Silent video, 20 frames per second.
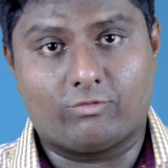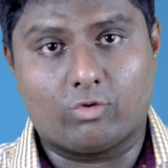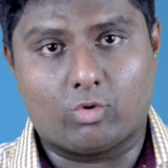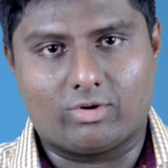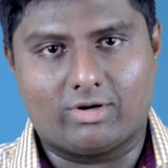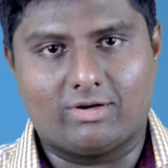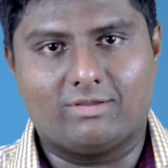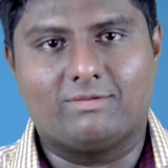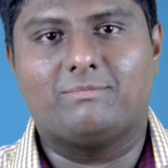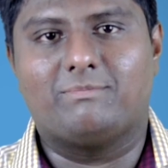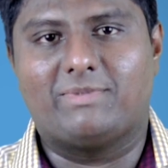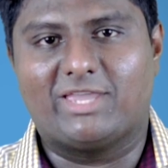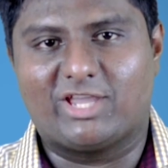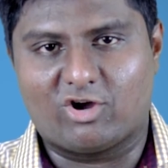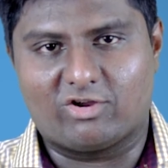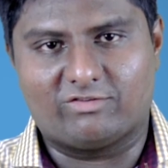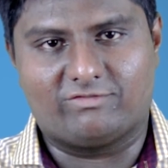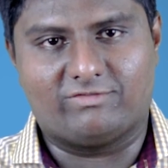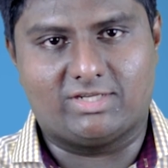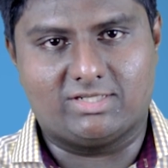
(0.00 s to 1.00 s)
four, be
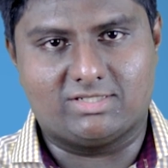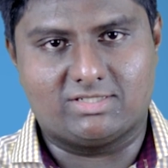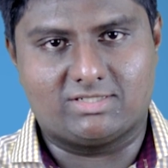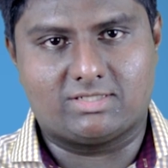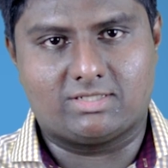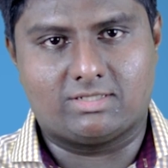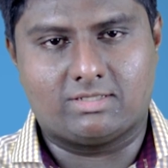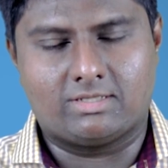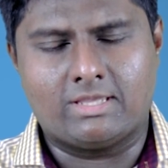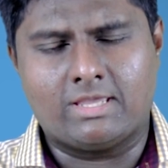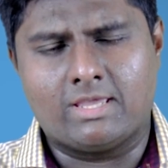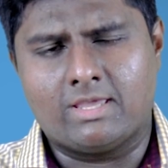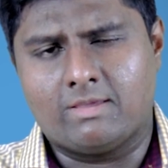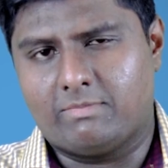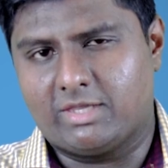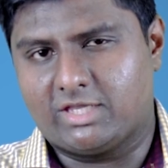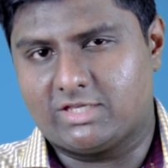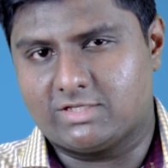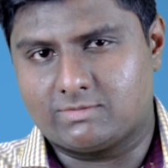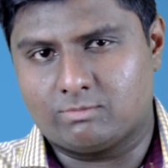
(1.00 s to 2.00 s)
confident
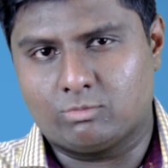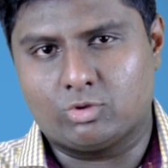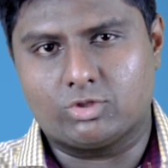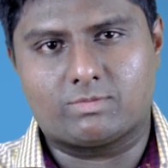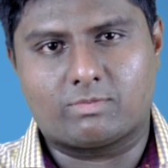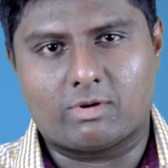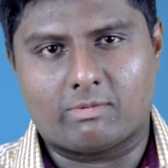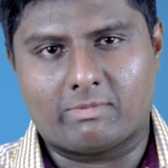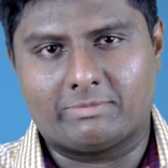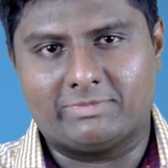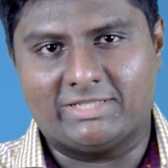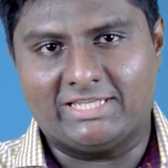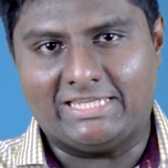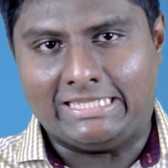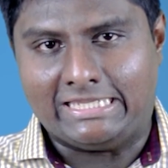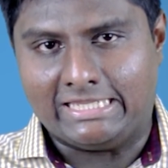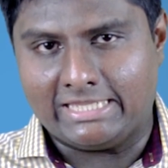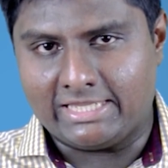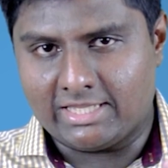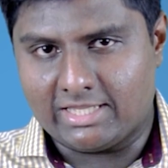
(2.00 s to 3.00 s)
because most probably
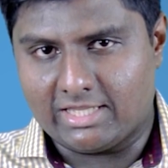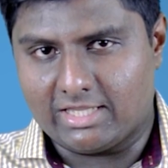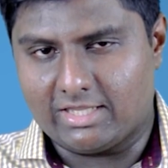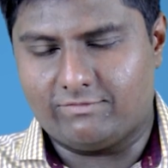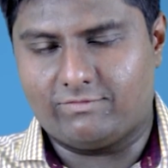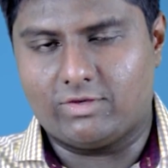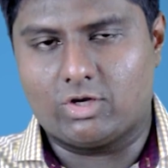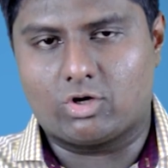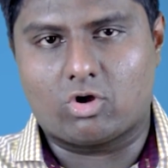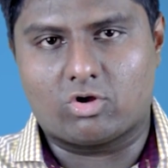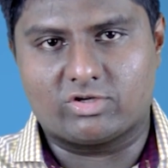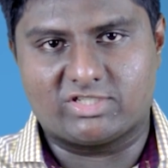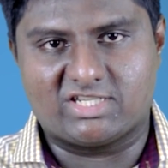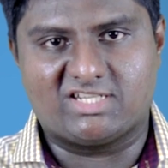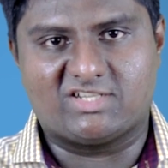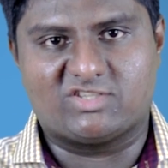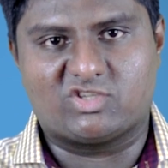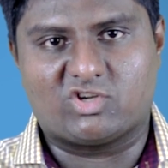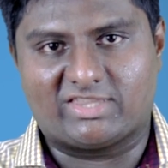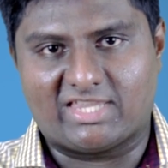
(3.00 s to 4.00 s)
if your
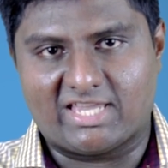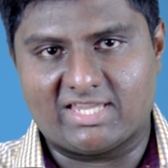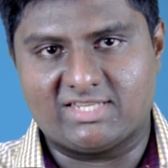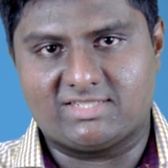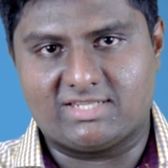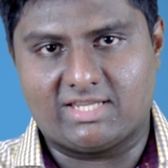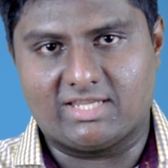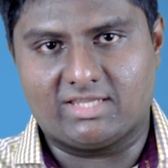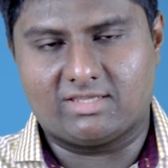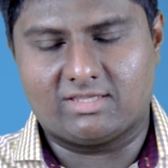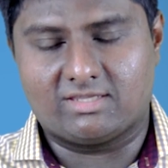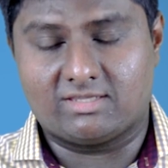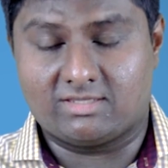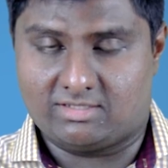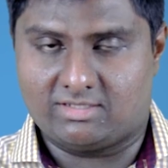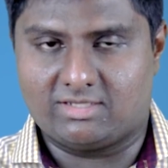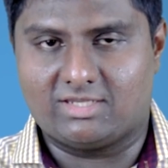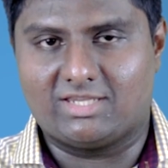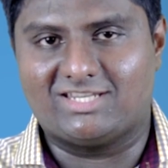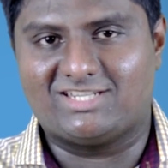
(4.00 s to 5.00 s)
content is authentic,
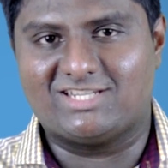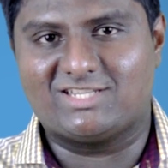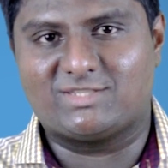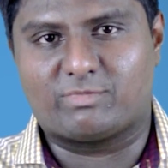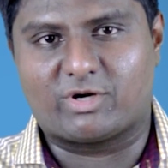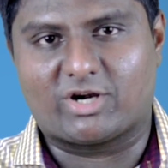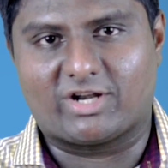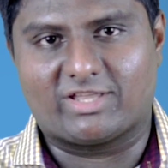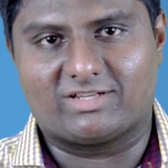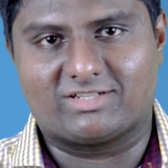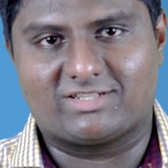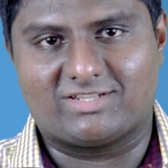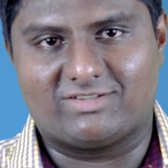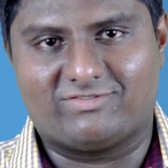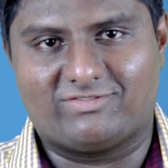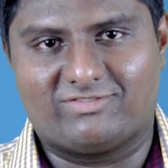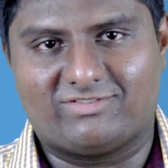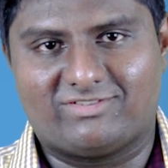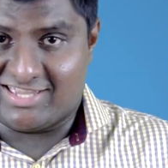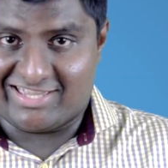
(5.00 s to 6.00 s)
it is productive.
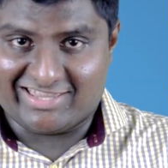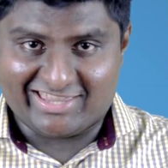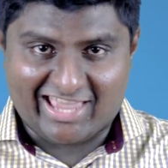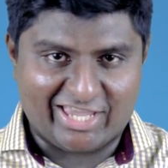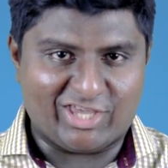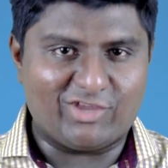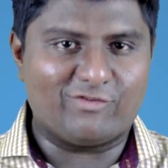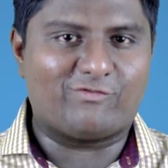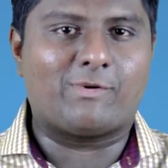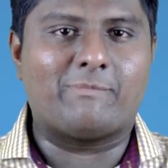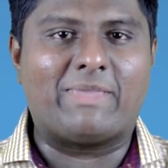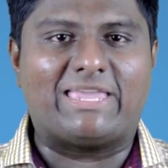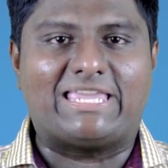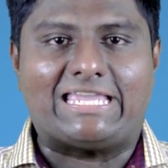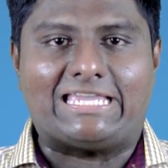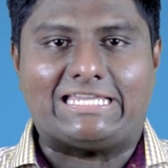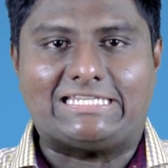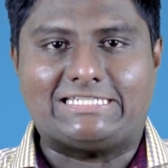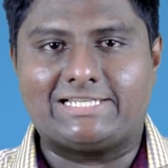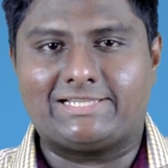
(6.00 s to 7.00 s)
Thank you for
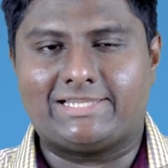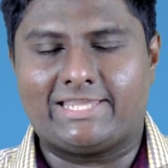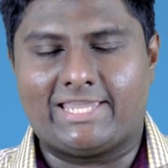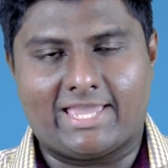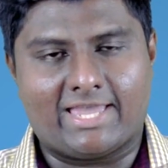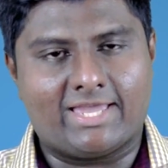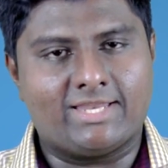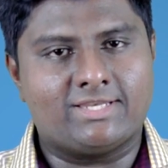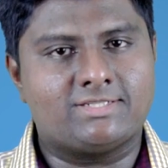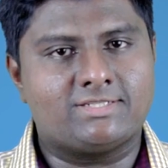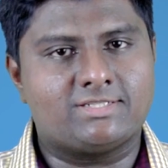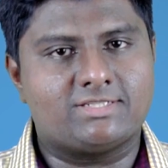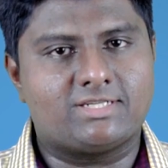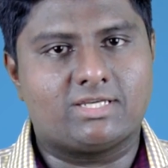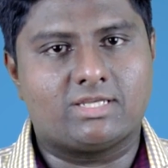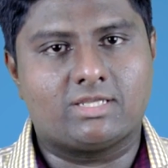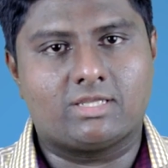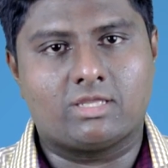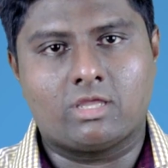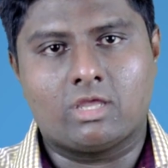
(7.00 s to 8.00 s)
making it till the end.
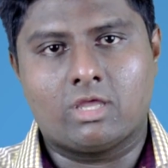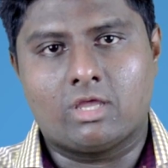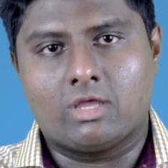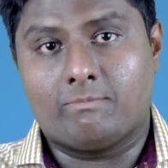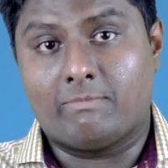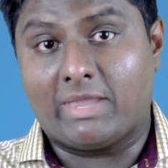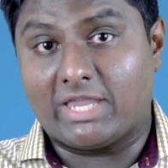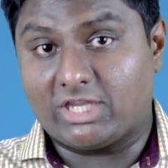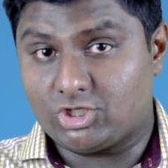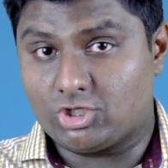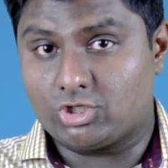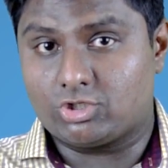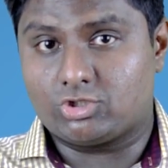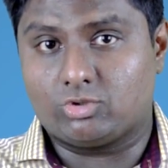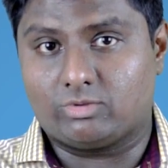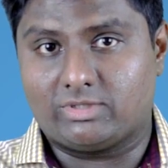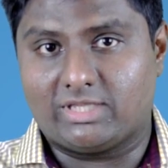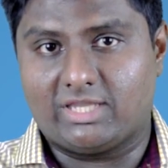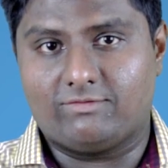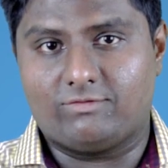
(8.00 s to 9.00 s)
Make sure
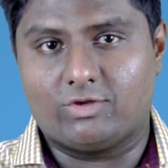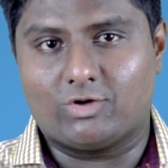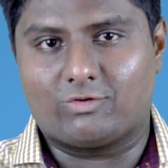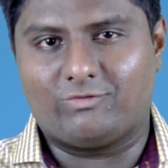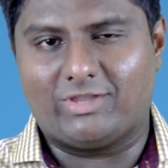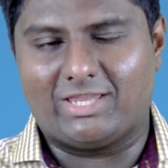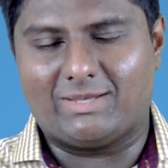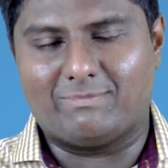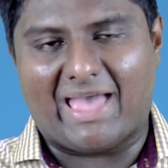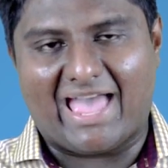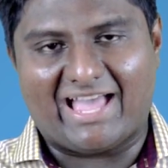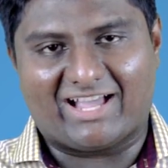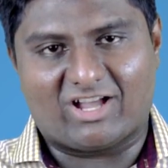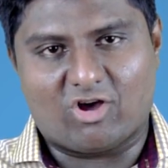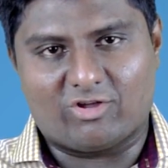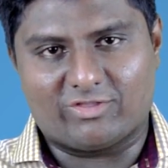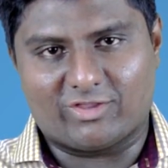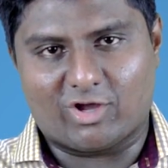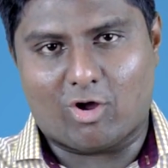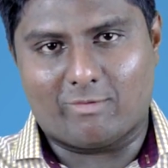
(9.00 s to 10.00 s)
to leave your feedback
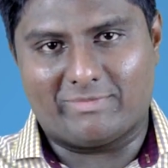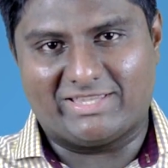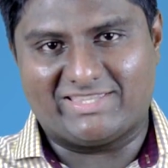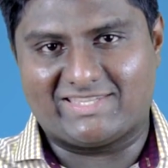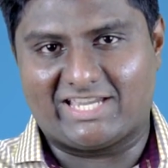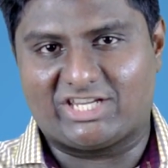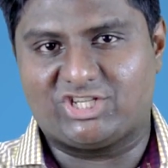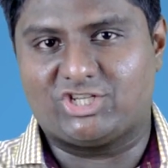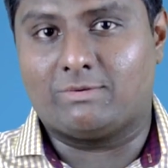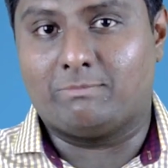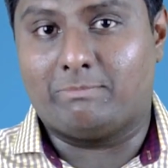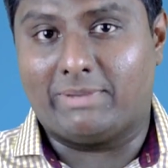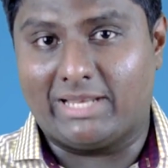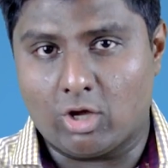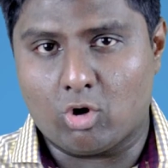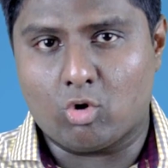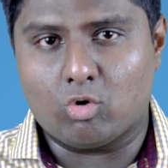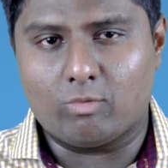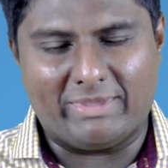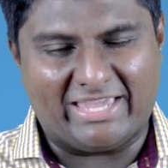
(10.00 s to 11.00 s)
on the comment section
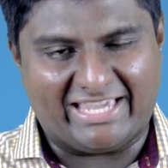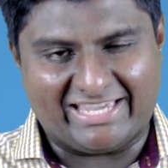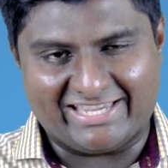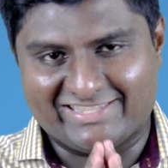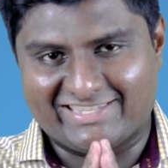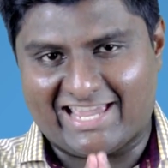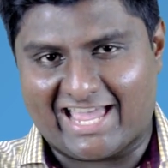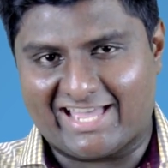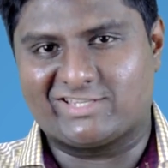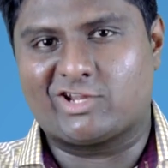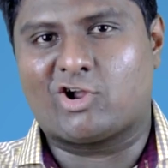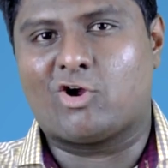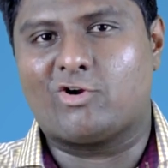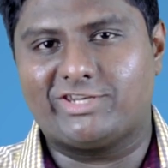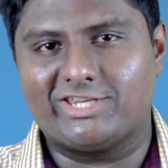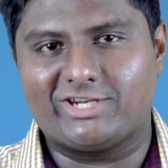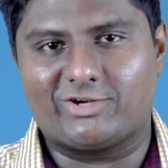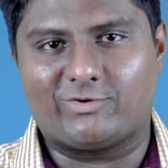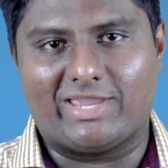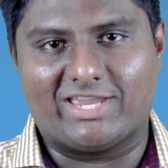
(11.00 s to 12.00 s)
below because as a
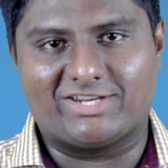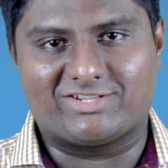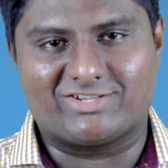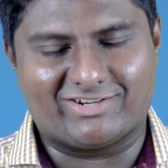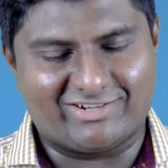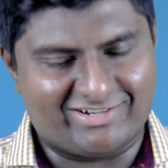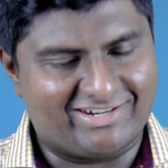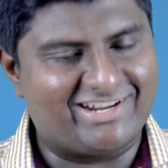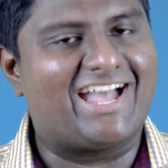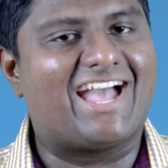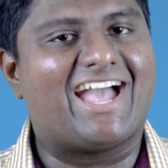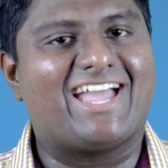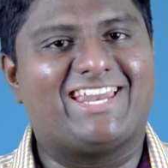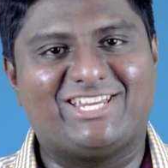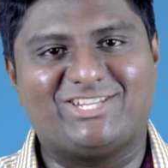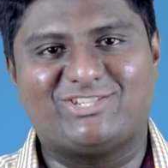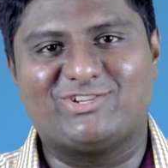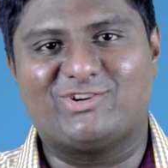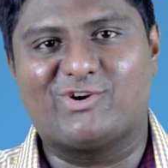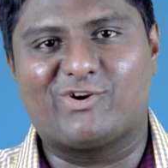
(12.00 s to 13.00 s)
content creator, I
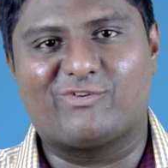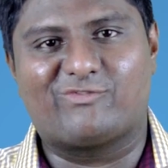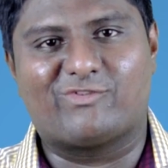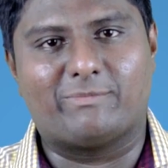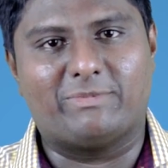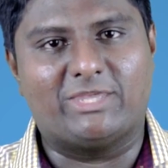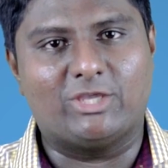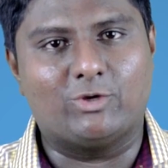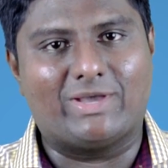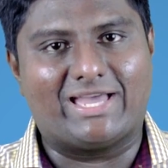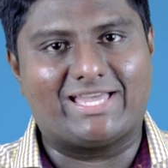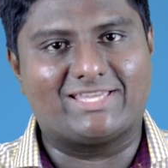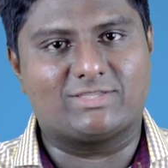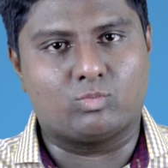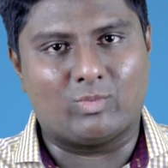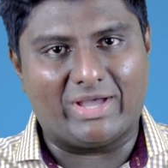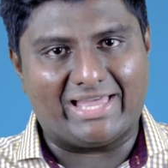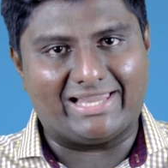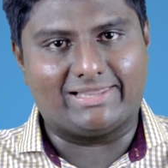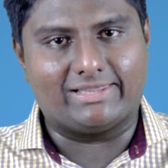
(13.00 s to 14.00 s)
need to grow from you as
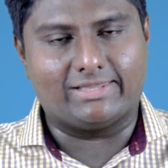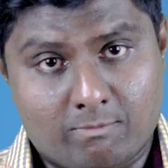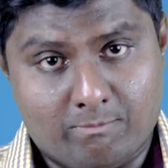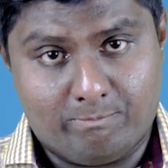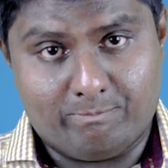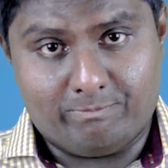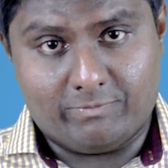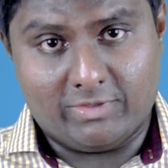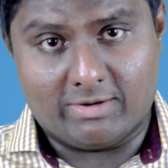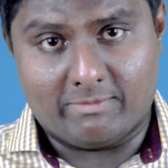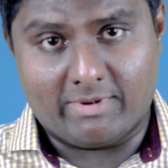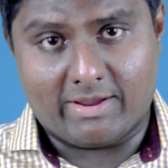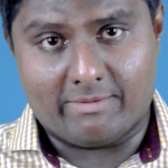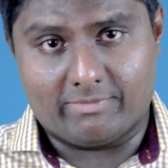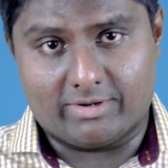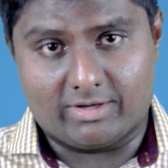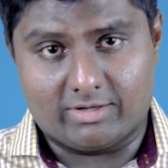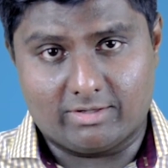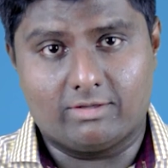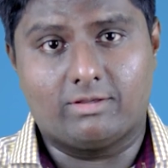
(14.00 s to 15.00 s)
well.
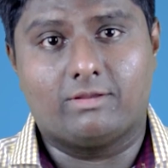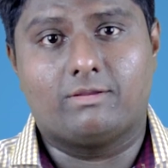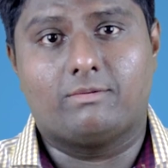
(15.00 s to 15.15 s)
Remember,